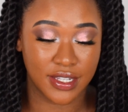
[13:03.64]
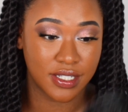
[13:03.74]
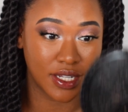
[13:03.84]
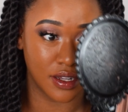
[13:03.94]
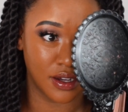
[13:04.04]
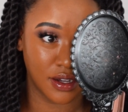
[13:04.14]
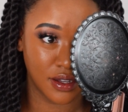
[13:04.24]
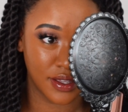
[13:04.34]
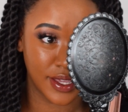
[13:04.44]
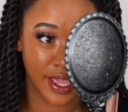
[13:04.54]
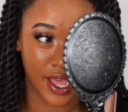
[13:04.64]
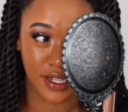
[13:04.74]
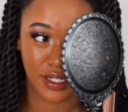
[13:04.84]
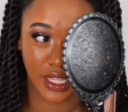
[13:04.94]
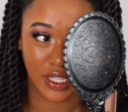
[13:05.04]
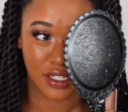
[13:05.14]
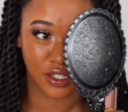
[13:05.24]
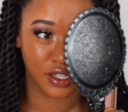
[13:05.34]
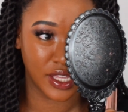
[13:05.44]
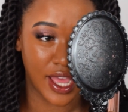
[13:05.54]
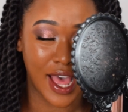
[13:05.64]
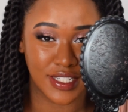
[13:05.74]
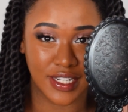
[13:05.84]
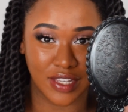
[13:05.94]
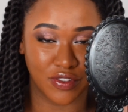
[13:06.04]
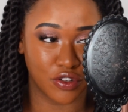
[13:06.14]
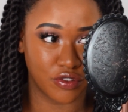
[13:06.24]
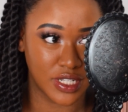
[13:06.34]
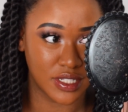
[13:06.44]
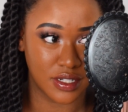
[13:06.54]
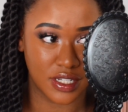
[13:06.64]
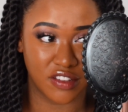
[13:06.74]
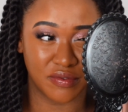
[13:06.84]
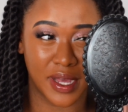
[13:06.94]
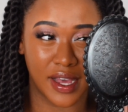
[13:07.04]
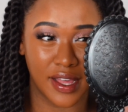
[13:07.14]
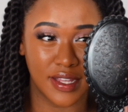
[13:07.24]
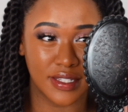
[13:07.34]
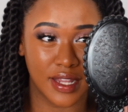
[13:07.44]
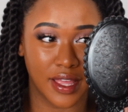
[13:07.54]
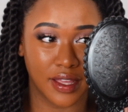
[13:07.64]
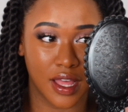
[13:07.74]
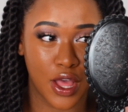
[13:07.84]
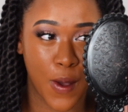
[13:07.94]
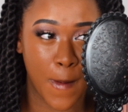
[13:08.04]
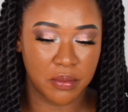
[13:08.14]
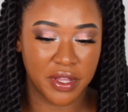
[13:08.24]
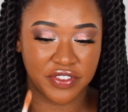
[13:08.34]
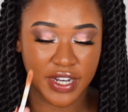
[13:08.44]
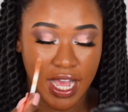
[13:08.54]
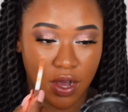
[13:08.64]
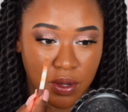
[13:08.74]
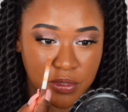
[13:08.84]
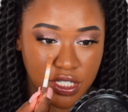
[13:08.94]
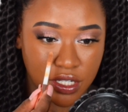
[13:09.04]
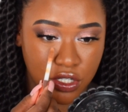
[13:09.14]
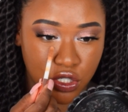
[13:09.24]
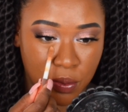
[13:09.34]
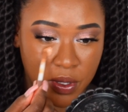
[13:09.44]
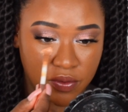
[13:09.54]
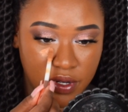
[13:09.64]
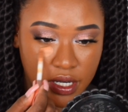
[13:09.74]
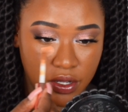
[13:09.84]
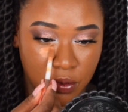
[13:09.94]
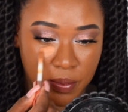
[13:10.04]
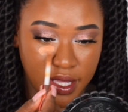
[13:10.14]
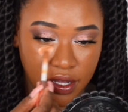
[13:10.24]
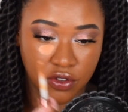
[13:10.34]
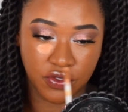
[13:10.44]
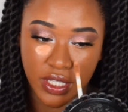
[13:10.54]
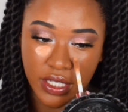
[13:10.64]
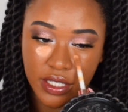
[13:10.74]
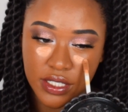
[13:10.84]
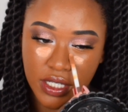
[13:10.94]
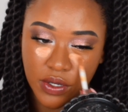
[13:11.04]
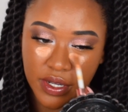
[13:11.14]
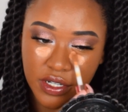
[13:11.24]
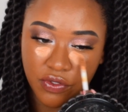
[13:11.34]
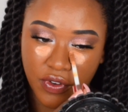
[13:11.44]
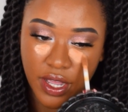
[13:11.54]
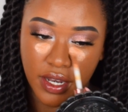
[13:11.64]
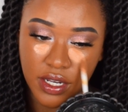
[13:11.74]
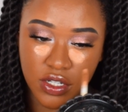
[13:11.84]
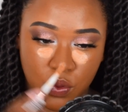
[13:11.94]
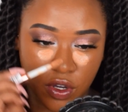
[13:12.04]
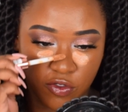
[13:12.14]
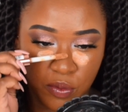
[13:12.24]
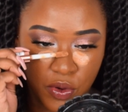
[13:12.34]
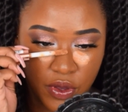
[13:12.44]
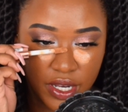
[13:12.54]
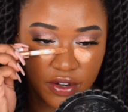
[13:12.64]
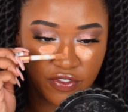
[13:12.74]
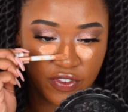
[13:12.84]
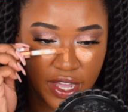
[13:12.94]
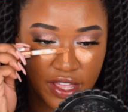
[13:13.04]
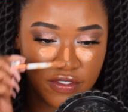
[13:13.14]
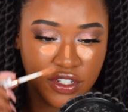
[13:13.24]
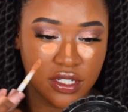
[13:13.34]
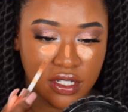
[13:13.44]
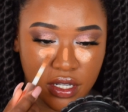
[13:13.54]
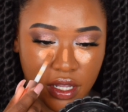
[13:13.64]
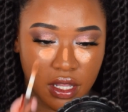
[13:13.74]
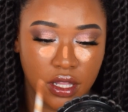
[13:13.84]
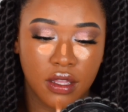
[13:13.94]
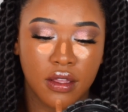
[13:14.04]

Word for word: concealer, it hasn't even, it hasn't even creased underneath my eyes. Like, but for now, I'm just gonna top it with a little bit of the Conceal and Define in 12.5 just to